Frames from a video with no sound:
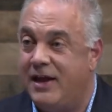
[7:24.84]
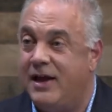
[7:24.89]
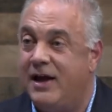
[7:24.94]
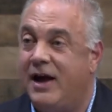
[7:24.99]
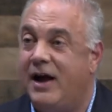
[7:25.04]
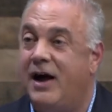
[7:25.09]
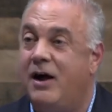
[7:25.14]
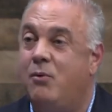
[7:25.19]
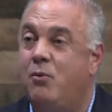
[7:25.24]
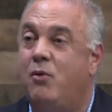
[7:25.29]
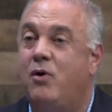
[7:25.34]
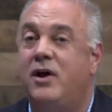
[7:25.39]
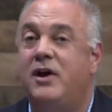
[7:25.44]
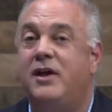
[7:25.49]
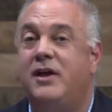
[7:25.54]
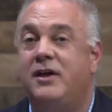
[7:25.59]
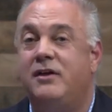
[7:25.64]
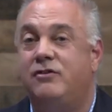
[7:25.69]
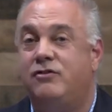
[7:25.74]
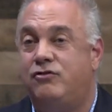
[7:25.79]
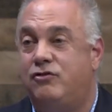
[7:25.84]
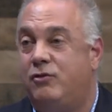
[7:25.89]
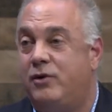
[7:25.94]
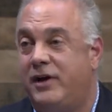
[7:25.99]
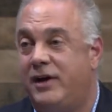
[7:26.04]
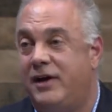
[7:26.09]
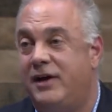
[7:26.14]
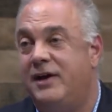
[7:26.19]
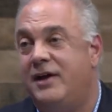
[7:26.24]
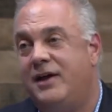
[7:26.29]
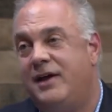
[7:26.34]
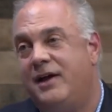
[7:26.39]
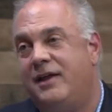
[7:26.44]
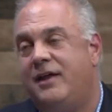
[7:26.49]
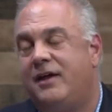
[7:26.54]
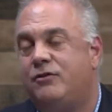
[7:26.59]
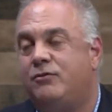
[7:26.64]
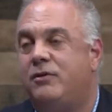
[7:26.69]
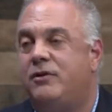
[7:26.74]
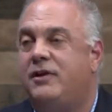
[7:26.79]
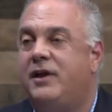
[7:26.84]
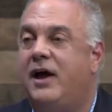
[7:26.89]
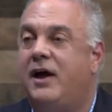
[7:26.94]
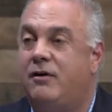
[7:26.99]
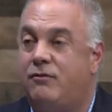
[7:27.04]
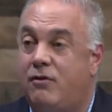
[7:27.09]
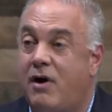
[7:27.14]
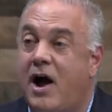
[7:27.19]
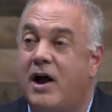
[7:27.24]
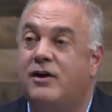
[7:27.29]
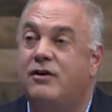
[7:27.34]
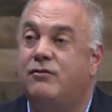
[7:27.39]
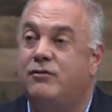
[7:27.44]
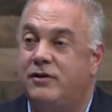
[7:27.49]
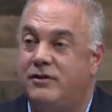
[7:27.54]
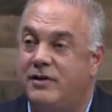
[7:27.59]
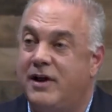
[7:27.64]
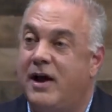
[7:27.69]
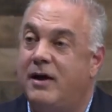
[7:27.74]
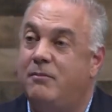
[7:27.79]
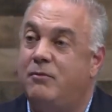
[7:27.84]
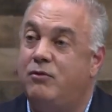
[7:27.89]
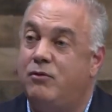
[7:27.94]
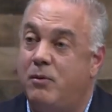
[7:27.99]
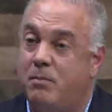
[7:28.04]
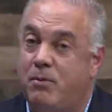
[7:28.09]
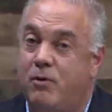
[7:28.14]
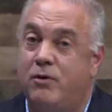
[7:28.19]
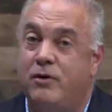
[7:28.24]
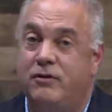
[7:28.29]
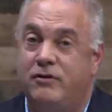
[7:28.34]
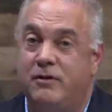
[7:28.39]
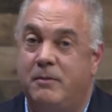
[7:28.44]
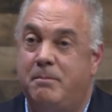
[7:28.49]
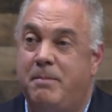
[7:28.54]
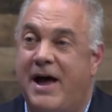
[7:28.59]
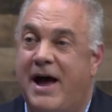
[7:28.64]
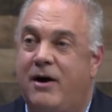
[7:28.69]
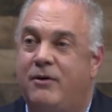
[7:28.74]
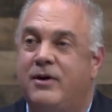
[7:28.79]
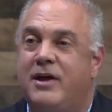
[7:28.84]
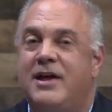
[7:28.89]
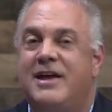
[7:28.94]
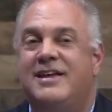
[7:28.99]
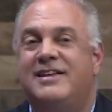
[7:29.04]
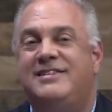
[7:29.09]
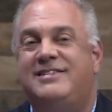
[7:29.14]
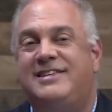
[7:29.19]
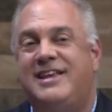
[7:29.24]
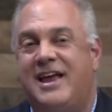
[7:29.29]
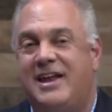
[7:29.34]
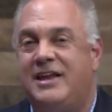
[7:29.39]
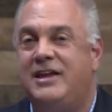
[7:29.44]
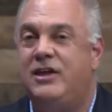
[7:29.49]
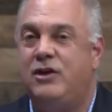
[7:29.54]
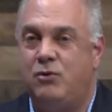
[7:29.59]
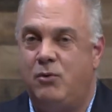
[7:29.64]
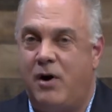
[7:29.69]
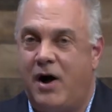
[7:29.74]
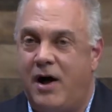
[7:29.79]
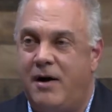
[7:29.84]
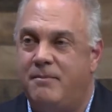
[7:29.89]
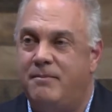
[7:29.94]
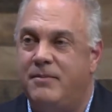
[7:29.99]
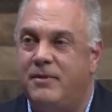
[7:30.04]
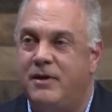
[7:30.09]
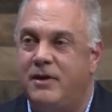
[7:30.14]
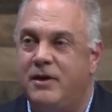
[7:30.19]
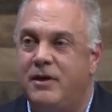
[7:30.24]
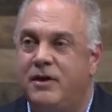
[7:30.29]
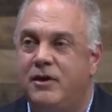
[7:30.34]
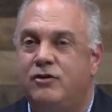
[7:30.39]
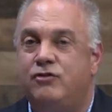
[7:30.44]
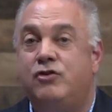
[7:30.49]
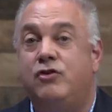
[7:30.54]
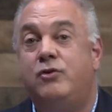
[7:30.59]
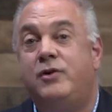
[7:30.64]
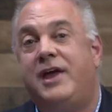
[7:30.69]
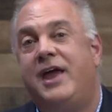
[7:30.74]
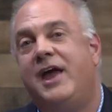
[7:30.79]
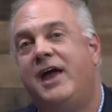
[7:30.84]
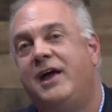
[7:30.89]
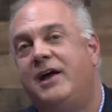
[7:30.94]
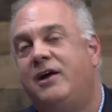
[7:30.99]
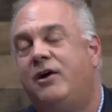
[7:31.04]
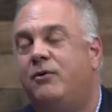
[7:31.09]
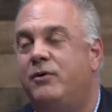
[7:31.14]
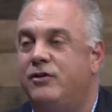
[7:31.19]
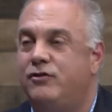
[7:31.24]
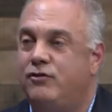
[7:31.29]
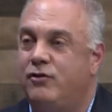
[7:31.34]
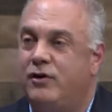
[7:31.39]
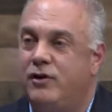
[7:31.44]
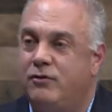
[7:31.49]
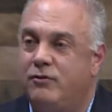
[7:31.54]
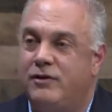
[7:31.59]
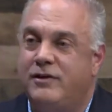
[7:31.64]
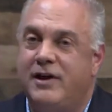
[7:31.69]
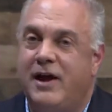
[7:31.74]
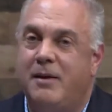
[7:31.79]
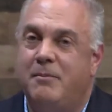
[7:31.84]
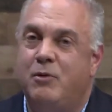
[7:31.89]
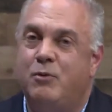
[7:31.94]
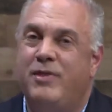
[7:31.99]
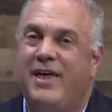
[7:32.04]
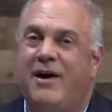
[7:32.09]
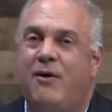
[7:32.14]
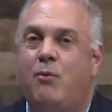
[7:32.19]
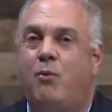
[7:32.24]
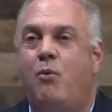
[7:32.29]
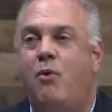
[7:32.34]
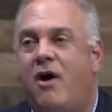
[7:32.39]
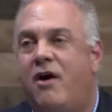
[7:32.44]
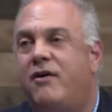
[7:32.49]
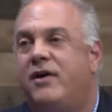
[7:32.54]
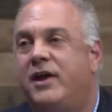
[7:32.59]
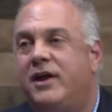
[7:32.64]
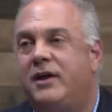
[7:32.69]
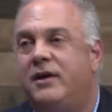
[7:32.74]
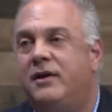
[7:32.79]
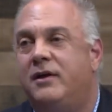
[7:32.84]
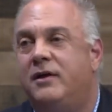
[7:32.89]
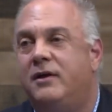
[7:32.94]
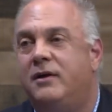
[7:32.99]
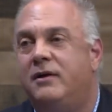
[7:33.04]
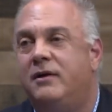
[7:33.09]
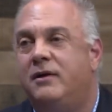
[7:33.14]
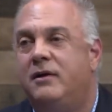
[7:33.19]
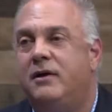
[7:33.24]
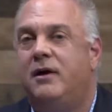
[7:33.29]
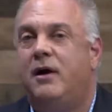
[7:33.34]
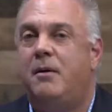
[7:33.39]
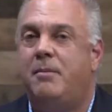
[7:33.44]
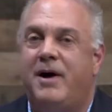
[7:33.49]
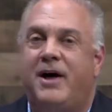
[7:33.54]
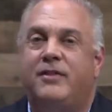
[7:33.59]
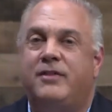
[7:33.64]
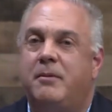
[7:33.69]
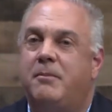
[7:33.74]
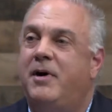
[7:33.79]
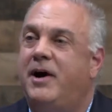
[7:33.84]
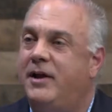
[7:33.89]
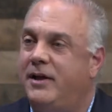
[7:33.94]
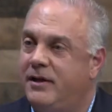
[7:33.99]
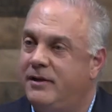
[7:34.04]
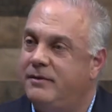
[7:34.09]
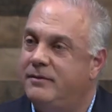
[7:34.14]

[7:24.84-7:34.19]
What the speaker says: I want to enjoy it. And that's what that Rock Your Retirement Report is about, setting you up so you can go enjoy your retirement without worrying about the money.